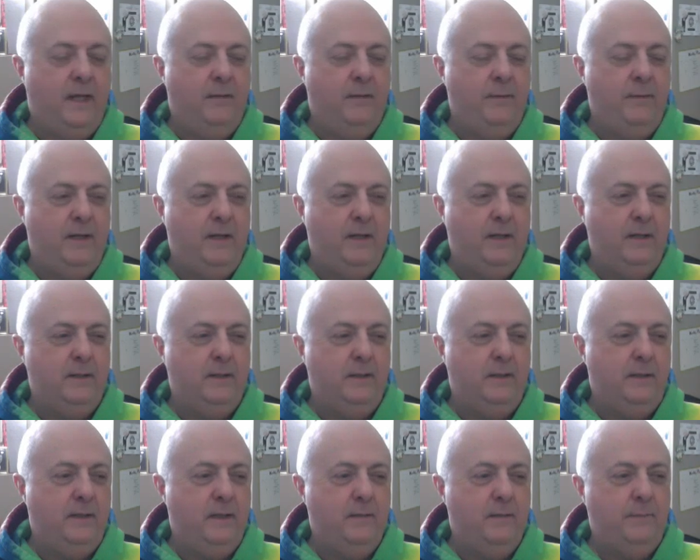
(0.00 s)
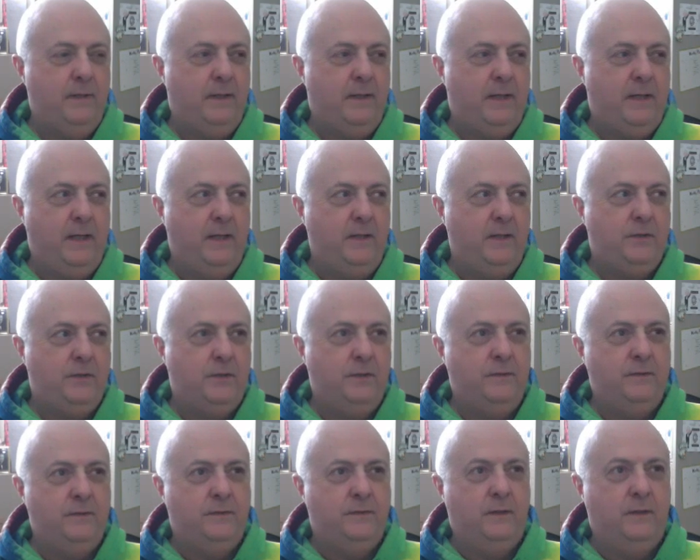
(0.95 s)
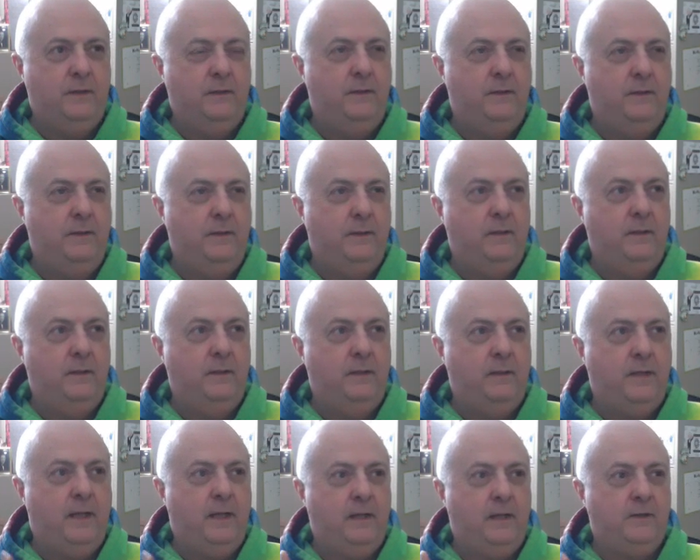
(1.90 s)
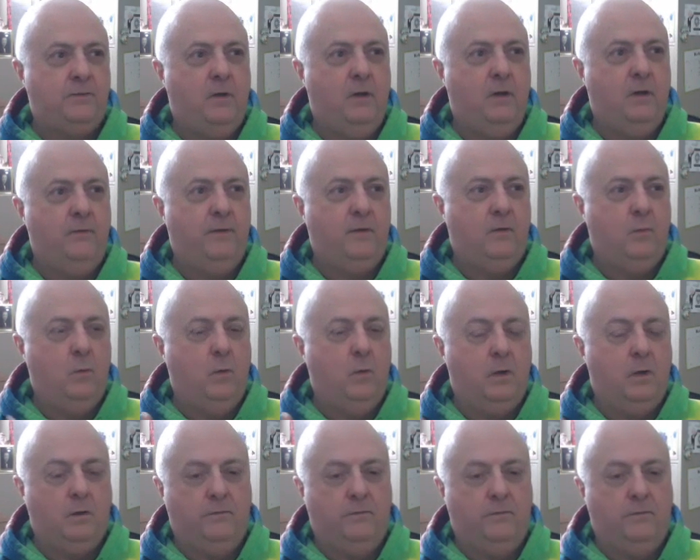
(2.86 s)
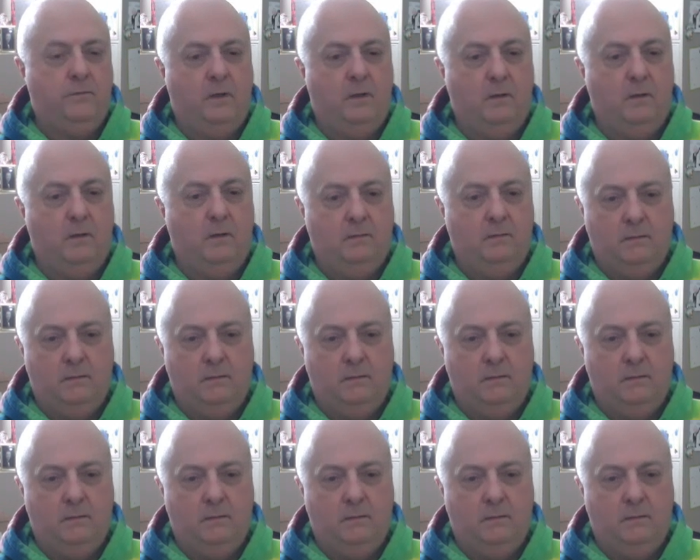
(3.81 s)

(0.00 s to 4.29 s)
I mean, the implications, the catastrophic waterfall